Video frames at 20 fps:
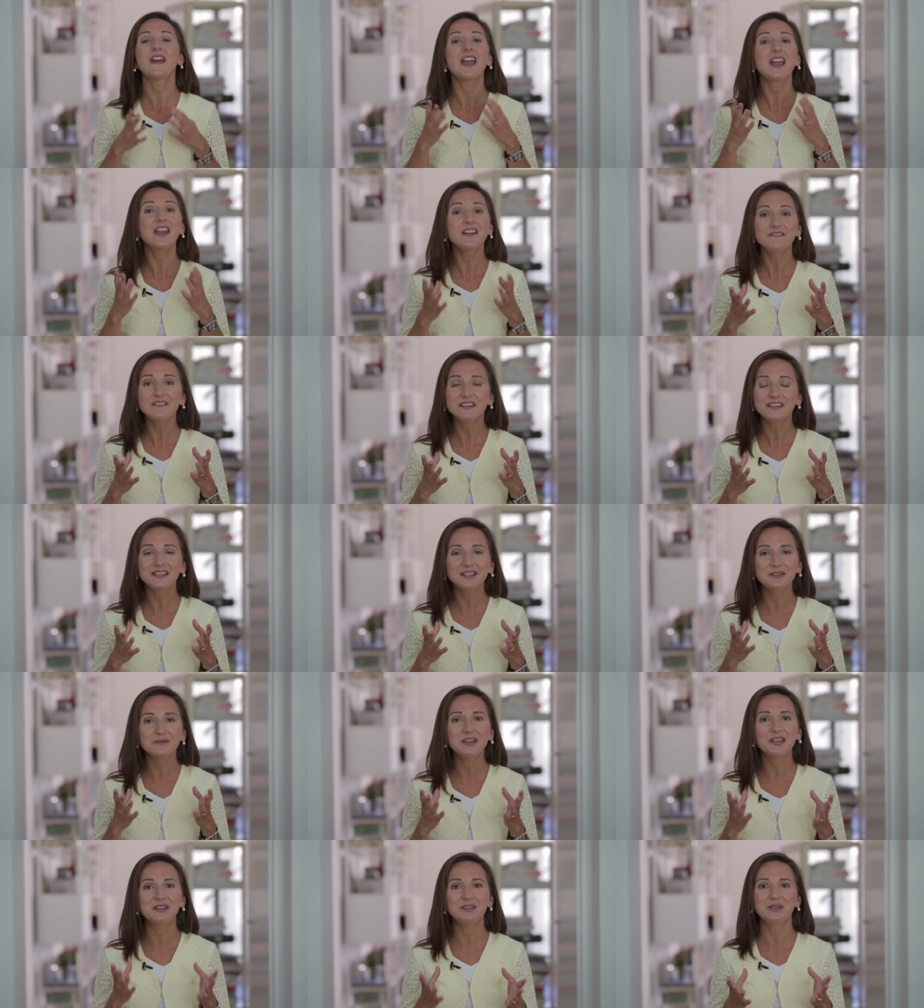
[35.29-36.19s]
everything
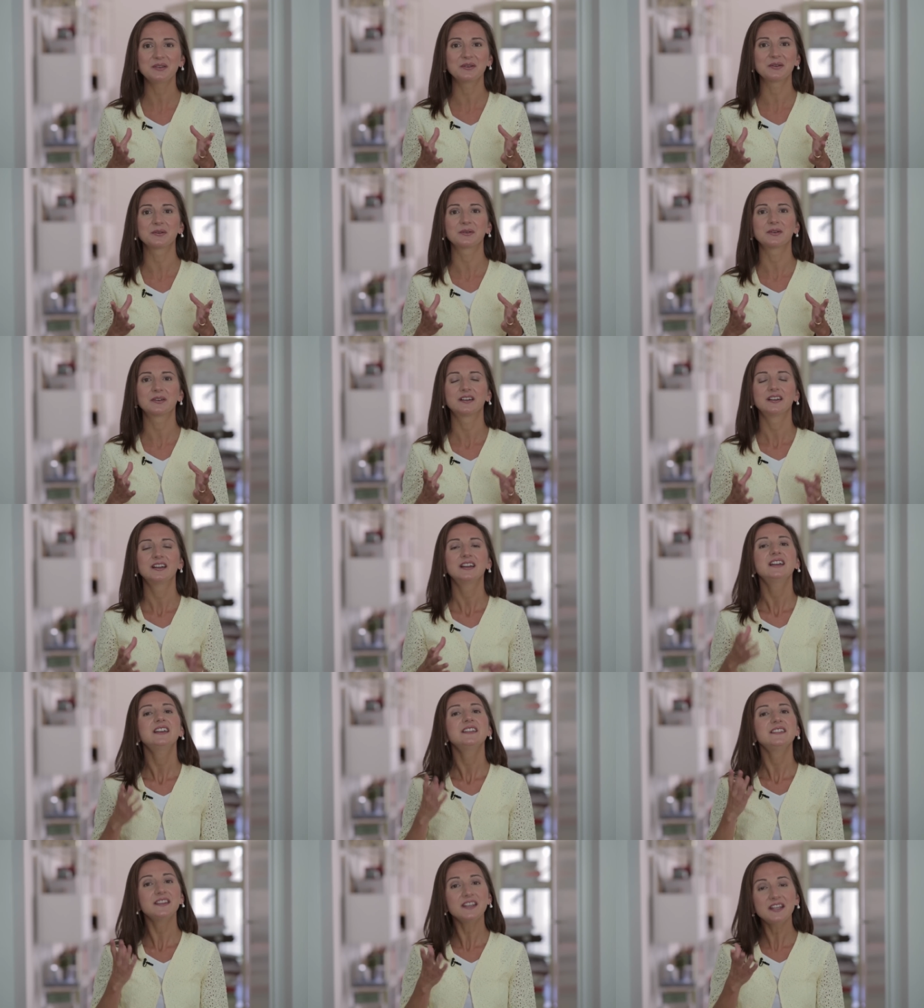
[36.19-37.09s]
we do.
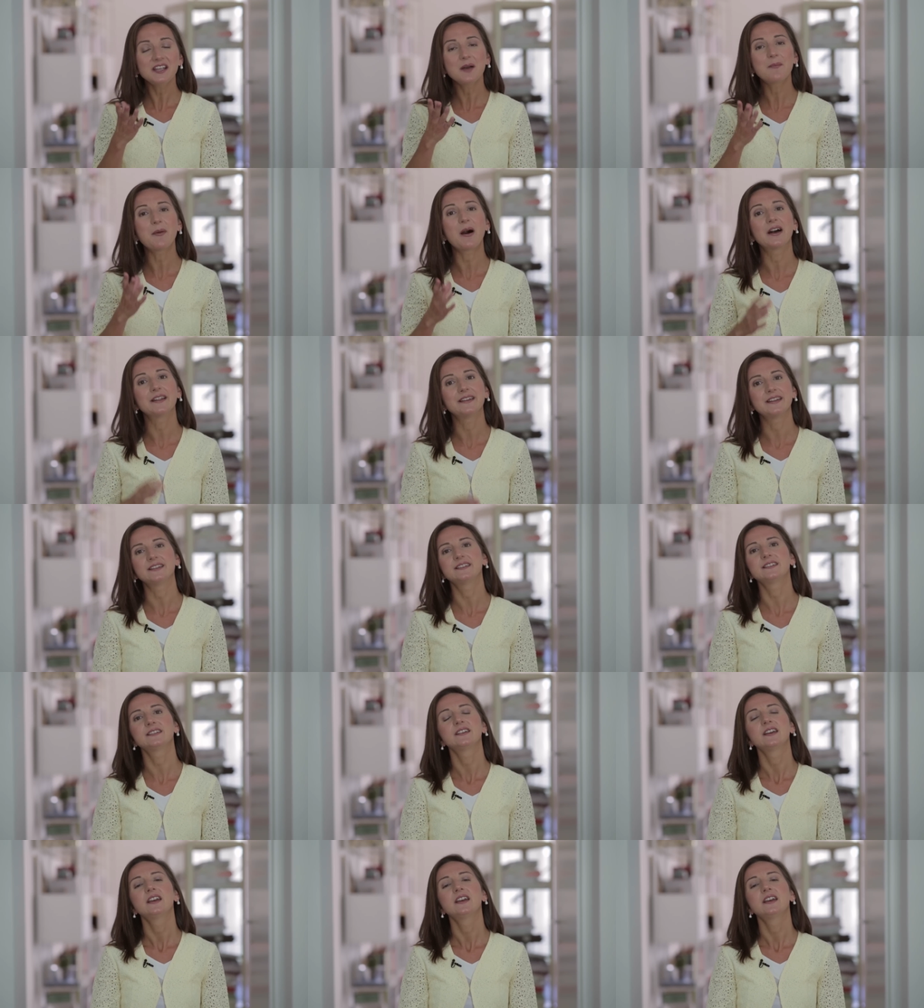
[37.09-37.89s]
Think about it.